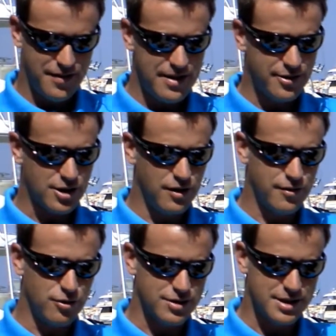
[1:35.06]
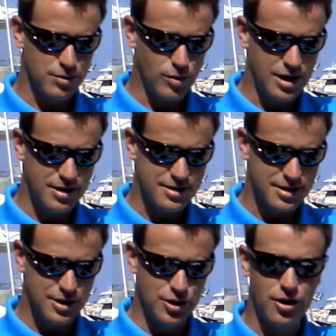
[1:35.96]
Favorite golf course in the world,
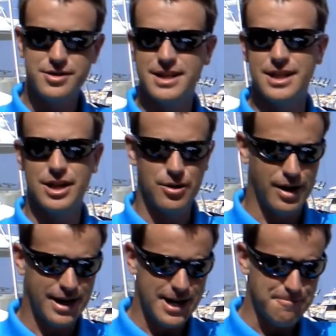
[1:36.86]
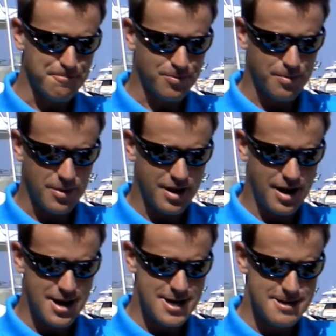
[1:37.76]
not in the UAE,
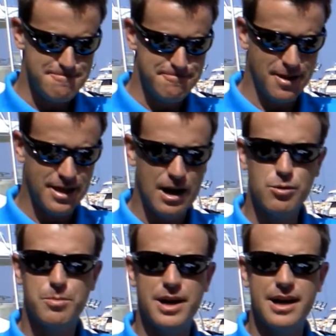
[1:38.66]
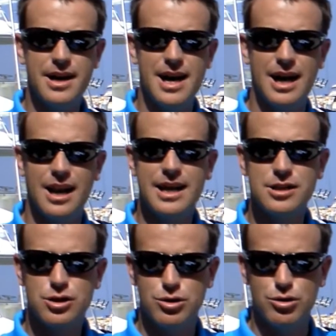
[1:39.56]
um, that would be a
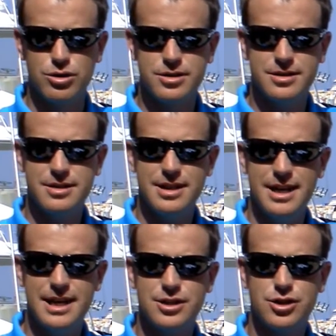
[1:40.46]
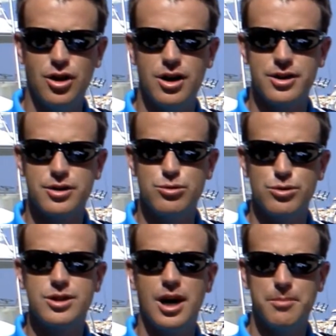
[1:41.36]
links course in Scotland
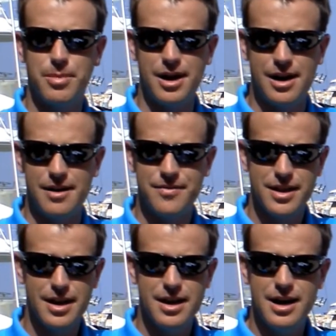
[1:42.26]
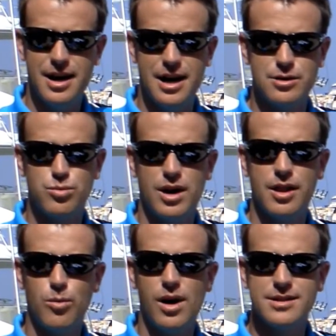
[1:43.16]
called Dunbar. Uh, it's one
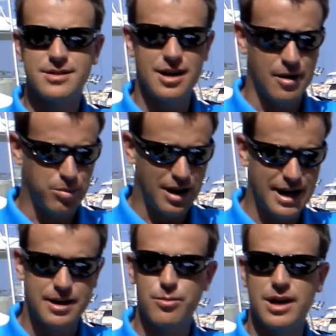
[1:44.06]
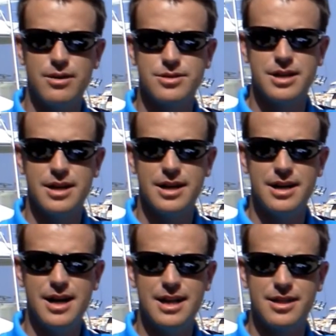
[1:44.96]
of the ones that I played when I was
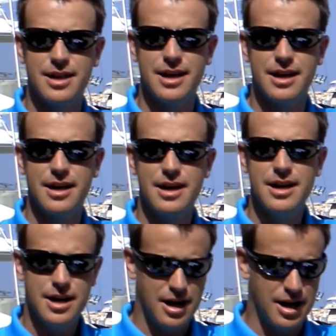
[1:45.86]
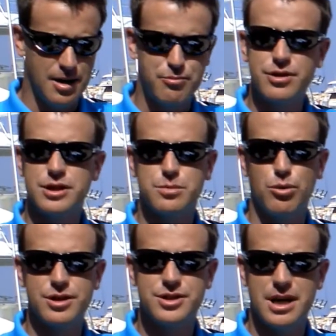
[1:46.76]
uh, at the uh, British
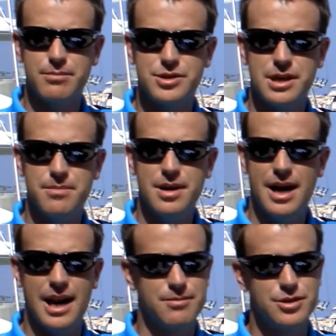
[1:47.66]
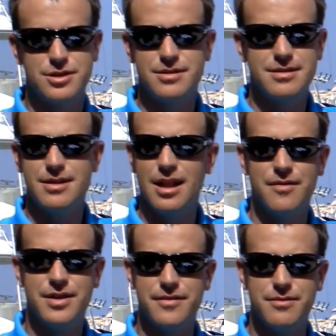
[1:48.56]
Boys Championship and I just
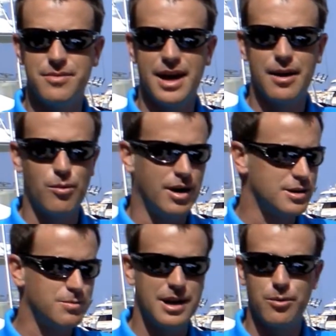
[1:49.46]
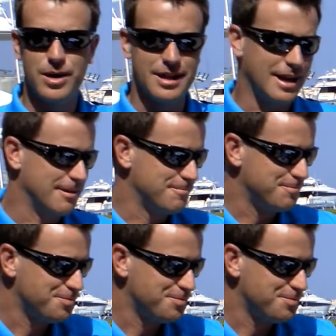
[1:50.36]
loved it from day one, spent a week there.